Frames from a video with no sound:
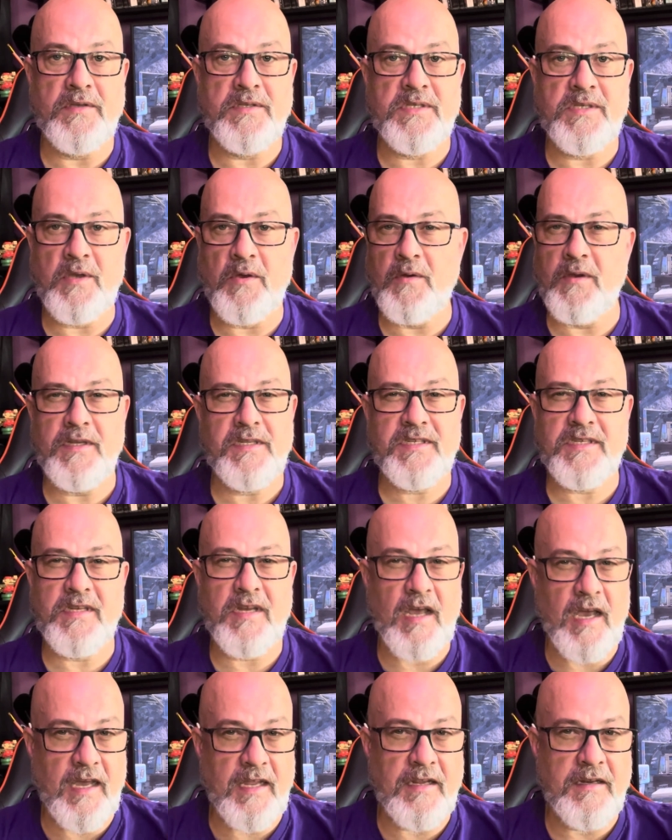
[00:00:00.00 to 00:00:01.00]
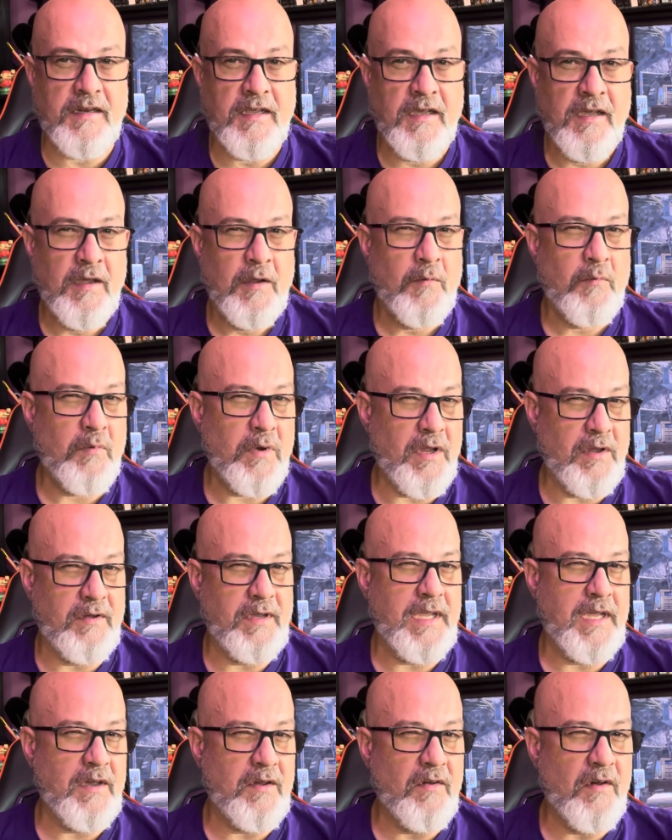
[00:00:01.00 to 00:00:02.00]
So it's not
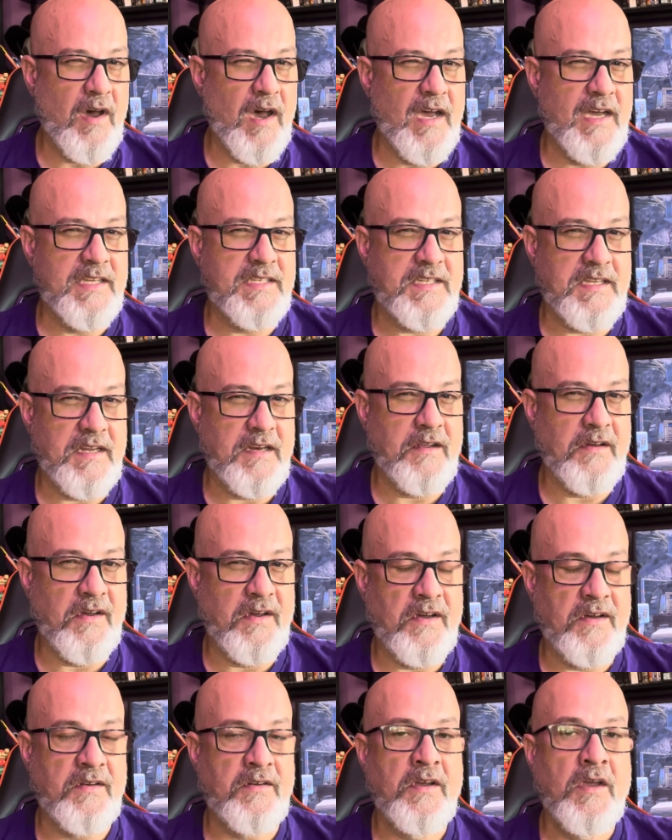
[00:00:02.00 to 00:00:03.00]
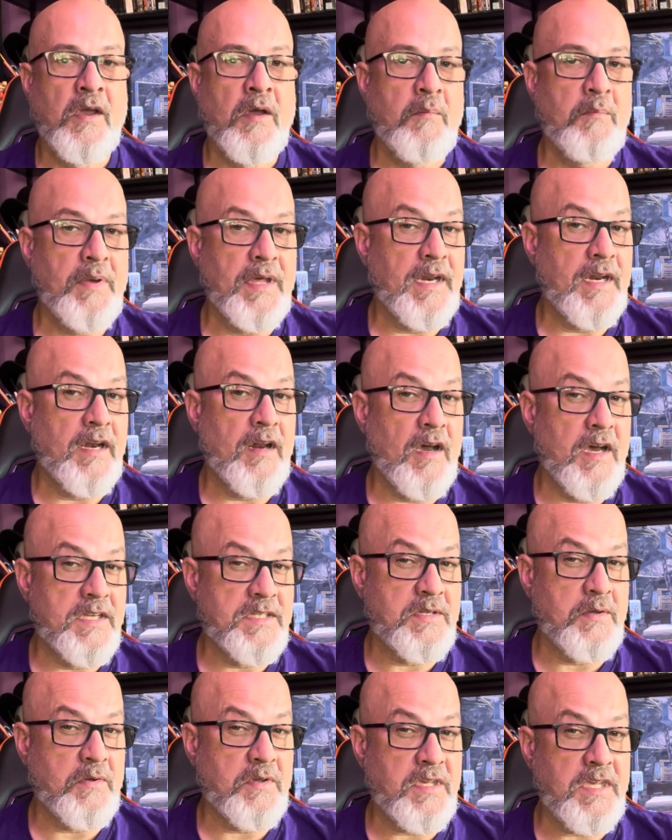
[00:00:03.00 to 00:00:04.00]
really a loss at all, but it
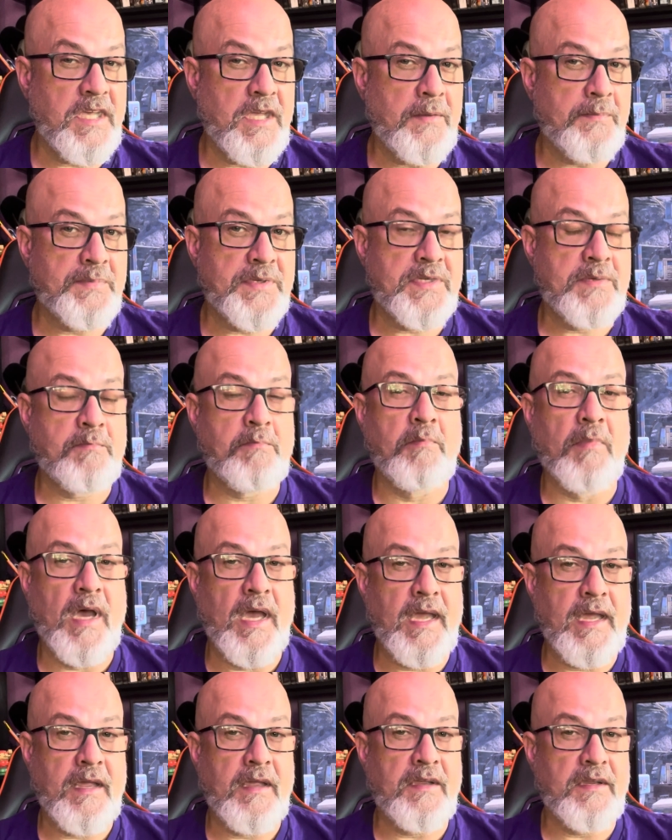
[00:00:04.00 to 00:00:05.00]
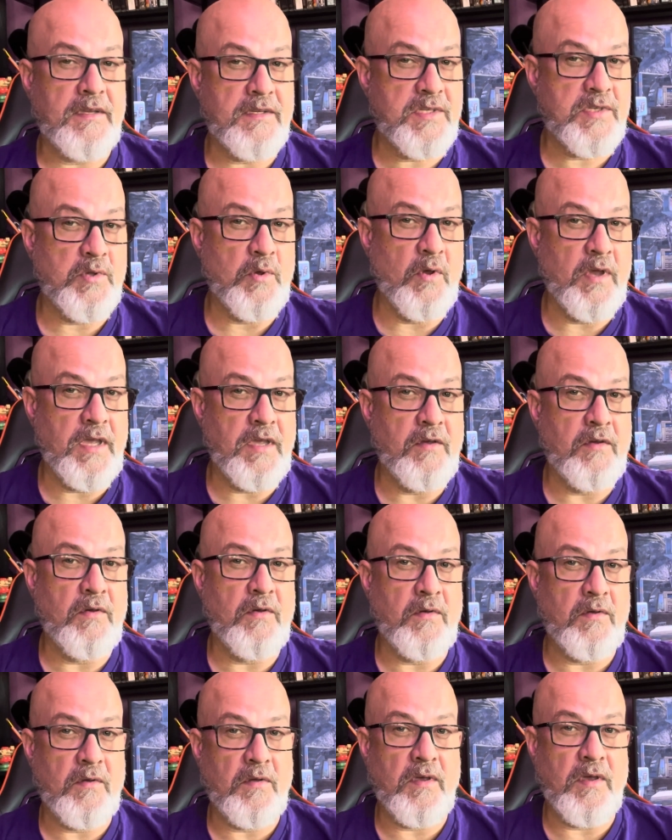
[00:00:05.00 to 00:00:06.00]
also keeps my
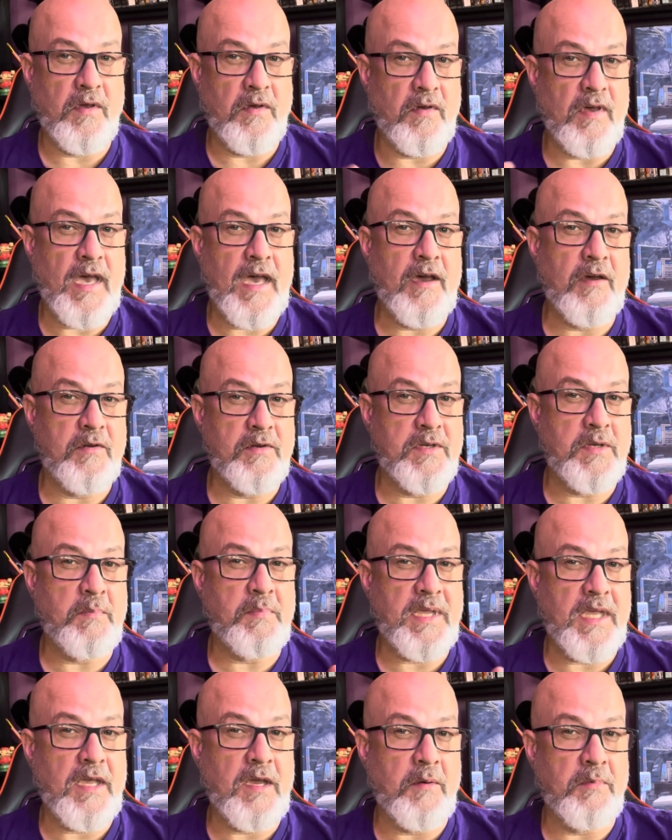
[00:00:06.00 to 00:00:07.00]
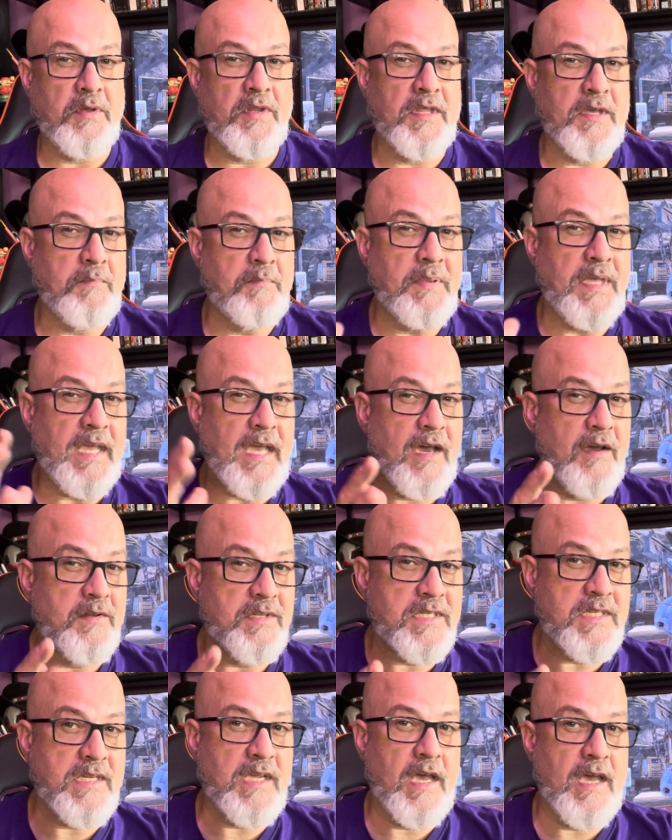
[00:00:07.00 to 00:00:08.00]
soil allowed to be able to be
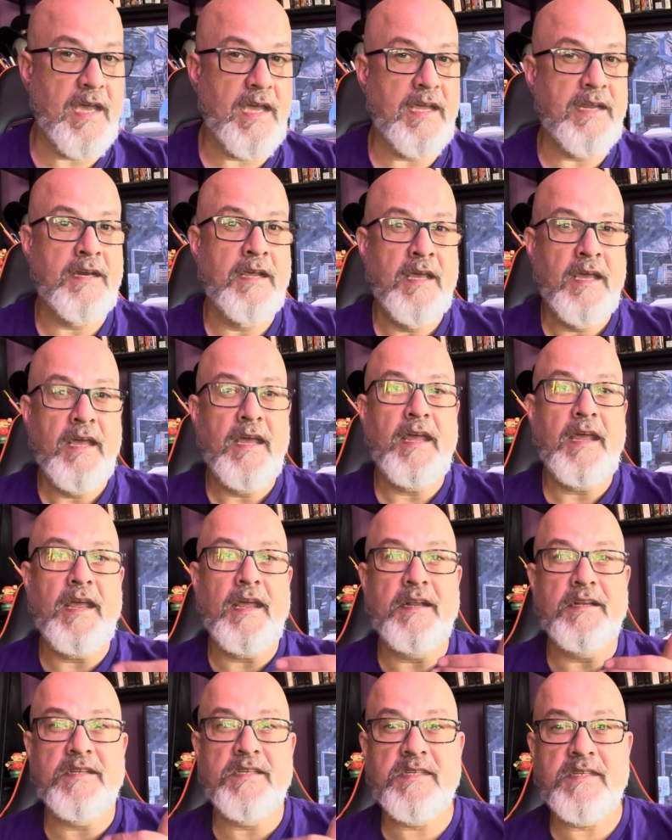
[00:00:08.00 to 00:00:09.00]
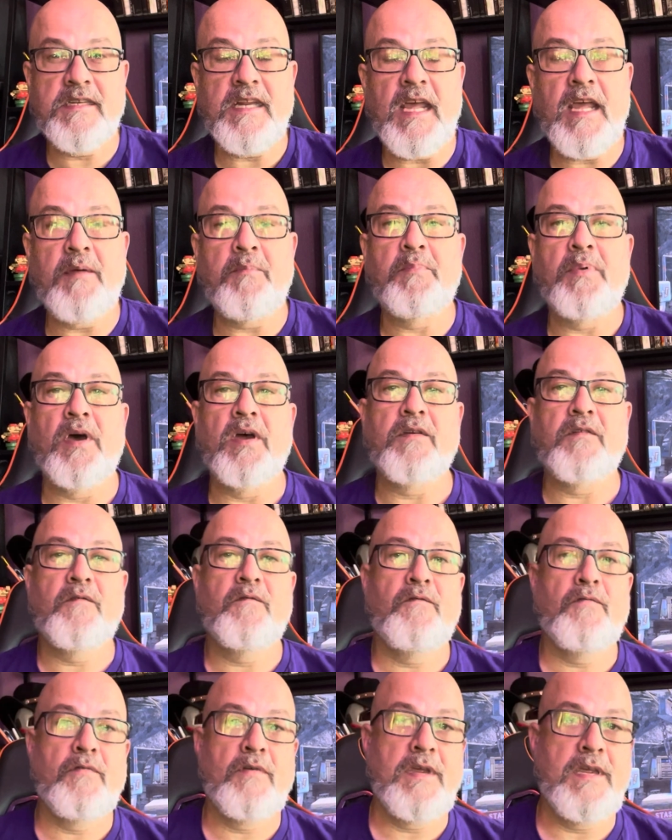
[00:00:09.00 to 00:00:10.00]
outside and stay bug
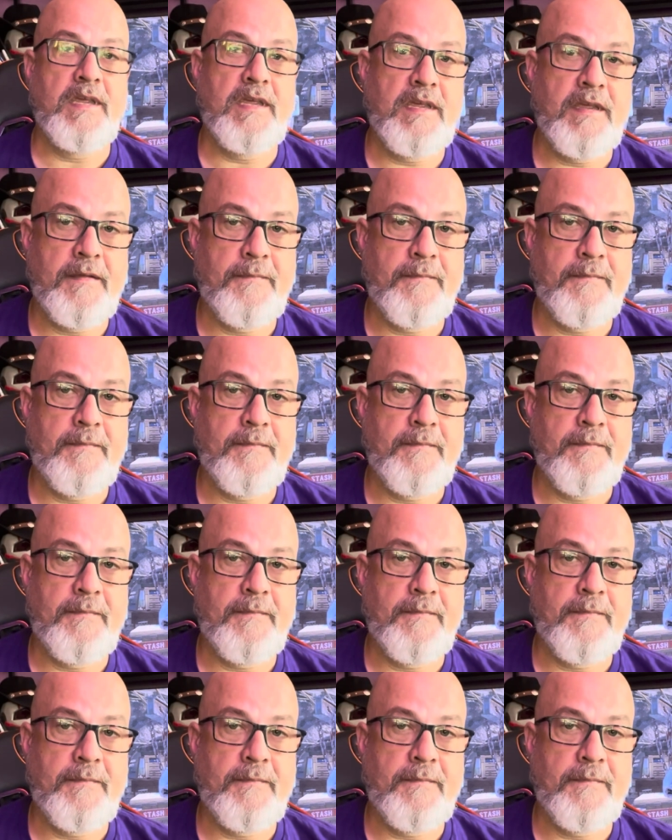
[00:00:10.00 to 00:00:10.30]
free.